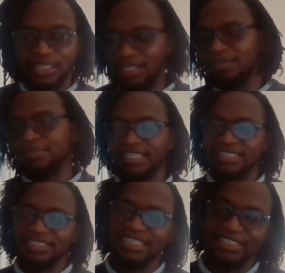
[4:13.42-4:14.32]
Oh
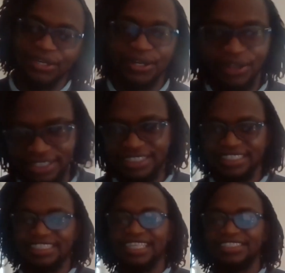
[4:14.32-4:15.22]
man, there's a
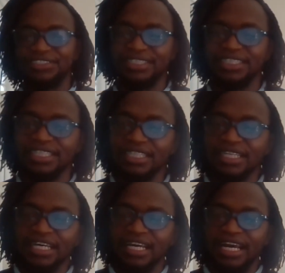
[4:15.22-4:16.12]
cost attached to it.
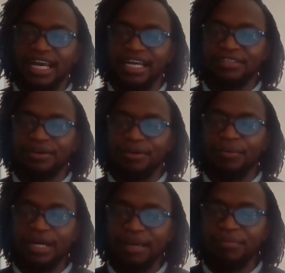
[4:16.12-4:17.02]
And
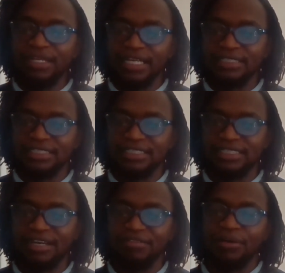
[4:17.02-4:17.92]
what I began to
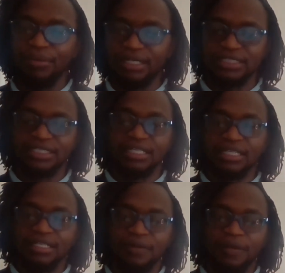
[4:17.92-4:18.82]
discover was,
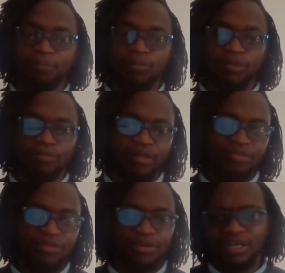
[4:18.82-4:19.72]

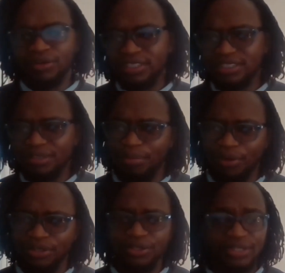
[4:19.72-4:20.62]
if you across the
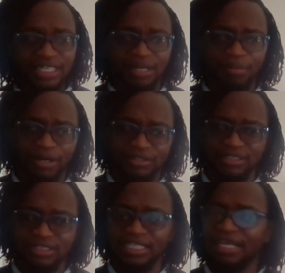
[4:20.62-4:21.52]
board, you're looking at
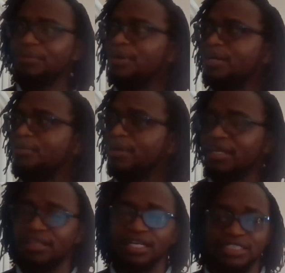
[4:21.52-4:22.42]
they work
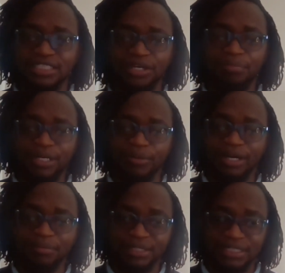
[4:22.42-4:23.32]
with a
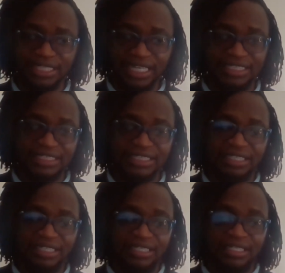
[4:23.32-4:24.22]
0.1%
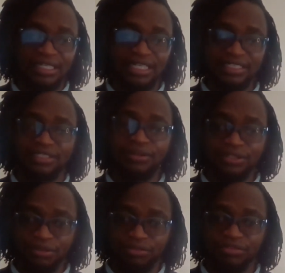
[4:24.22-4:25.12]

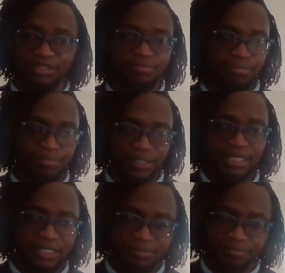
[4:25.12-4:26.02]
custodial fee
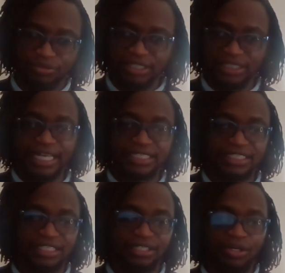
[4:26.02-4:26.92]
per
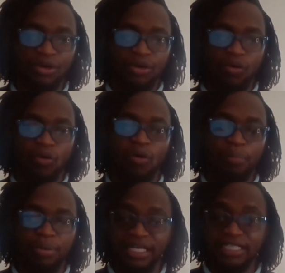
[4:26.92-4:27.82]
transaction
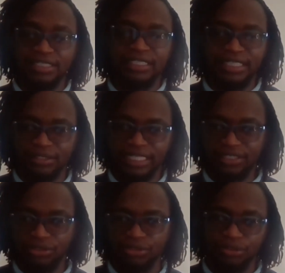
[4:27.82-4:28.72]
or per each deal
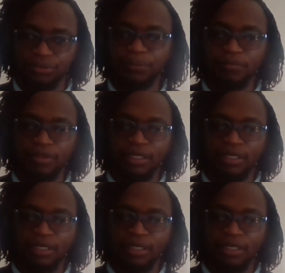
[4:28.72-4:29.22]
that you do.